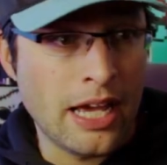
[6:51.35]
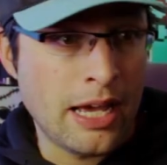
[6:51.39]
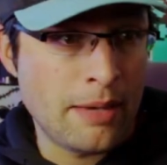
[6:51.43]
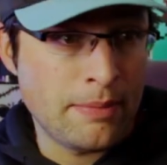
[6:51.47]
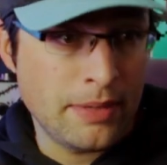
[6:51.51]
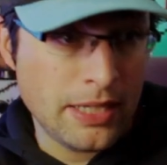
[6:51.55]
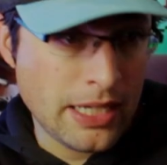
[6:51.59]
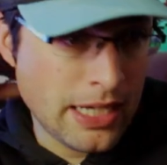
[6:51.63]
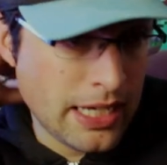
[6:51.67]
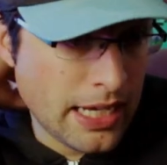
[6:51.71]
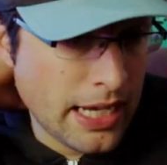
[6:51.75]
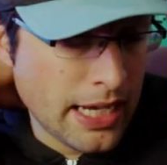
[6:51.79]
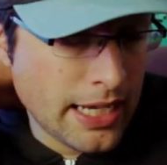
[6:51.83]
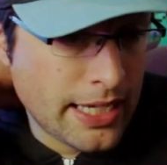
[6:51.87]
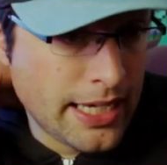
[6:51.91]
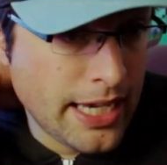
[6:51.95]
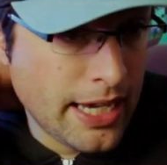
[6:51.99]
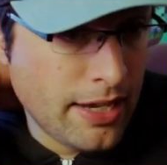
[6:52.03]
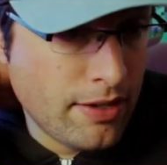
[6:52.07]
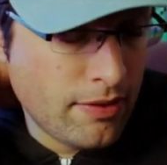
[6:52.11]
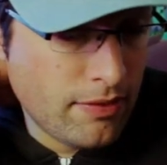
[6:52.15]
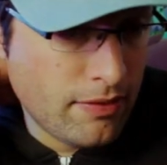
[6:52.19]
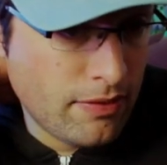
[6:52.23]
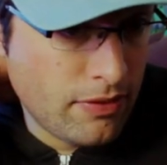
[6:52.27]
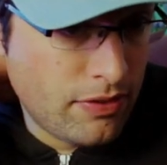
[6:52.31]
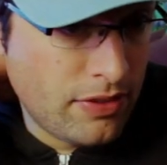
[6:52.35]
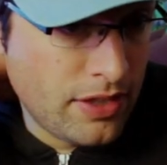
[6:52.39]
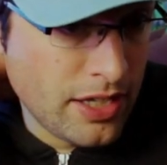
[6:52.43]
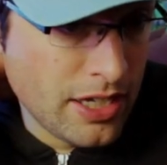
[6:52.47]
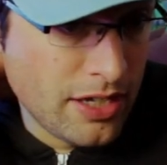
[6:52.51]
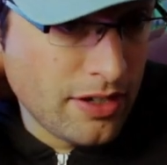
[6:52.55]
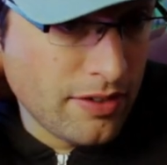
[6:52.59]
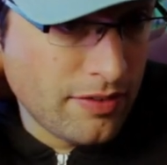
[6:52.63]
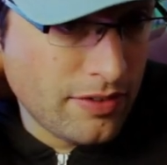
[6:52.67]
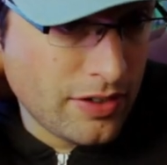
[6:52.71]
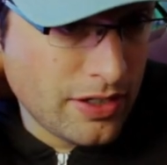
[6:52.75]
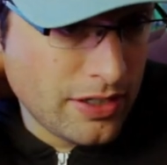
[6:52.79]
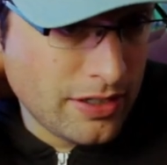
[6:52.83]
I mean, I can't
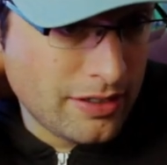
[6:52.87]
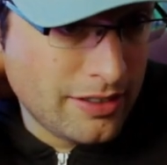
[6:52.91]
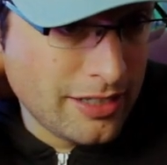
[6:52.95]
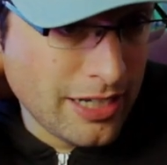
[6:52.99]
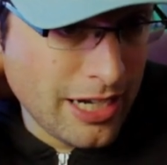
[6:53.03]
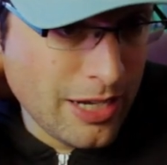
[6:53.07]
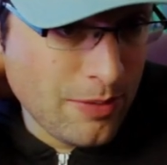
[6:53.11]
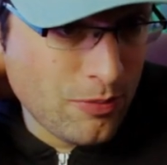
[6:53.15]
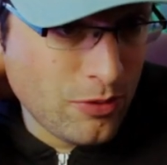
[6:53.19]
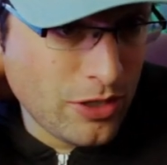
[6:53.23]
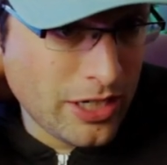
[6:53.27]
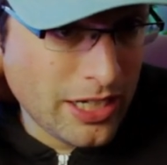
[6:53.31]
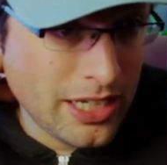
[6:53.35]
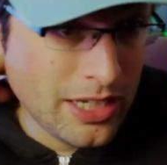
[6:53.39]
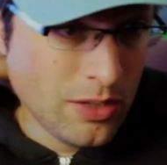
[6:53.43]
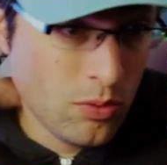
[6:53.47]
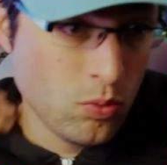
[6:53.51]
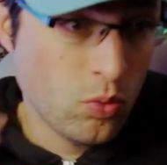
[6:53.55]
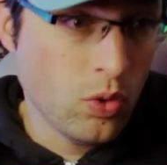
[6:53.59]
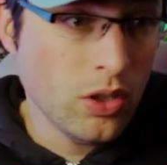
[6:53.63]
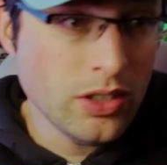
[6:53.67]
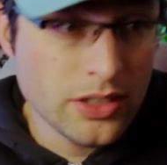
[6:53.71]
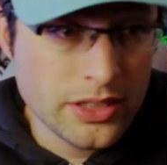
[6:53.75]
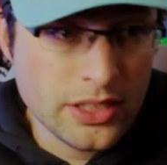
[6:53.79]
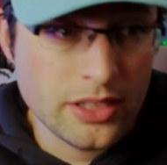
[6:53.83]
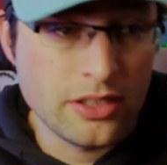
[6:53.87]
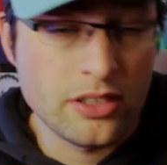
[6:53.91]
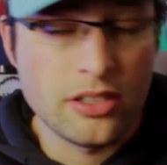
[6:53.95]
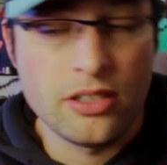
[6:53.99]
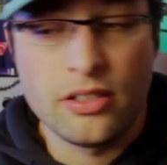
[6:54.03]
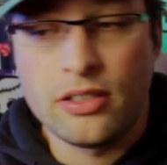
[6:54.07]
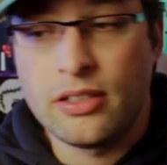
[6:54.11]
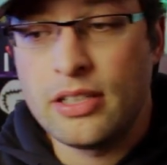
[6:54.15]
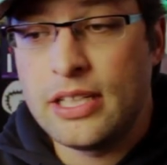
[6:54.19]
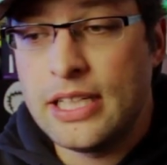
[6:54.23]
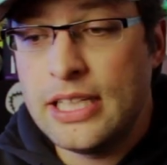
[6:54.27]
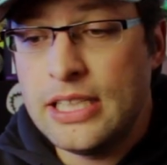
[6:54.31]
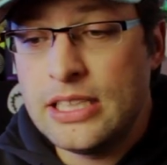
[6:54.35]
think of a time where he wasn't
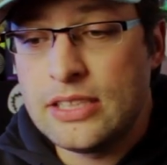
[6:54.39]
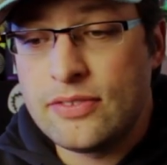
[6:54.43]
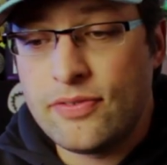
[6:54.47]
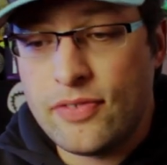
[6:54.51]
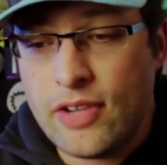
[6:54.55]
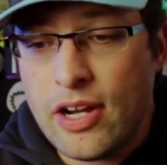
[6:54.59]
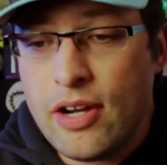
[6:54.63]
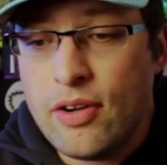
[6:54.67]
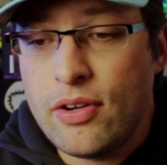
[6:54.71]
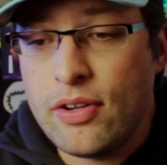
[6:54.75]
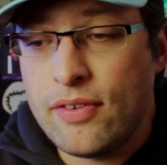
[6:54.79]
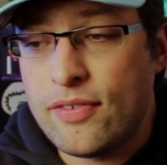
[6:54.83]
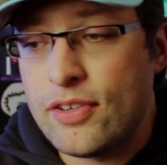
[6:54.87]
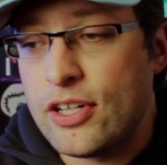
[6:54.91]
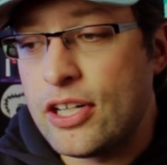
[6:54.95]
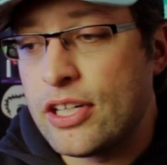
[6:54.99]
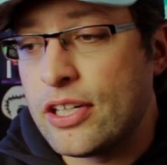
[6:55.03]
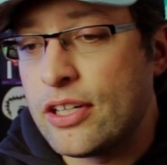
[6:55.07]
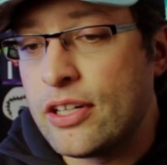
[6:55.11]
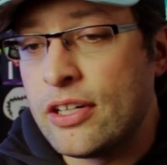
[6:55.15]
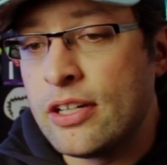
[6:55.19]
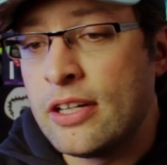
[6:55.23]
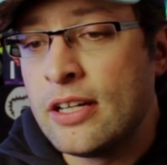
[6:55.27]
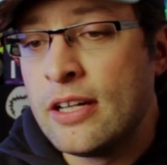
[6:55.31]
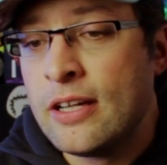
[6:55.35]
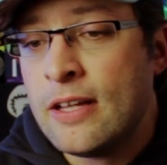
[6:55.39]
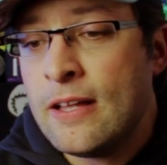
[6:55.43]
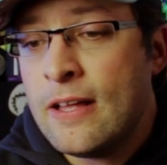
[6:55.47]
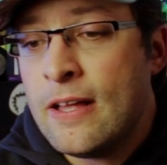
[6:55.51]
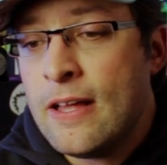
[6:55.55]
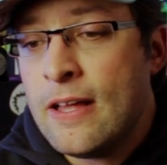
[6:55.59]
good. He's very, very good.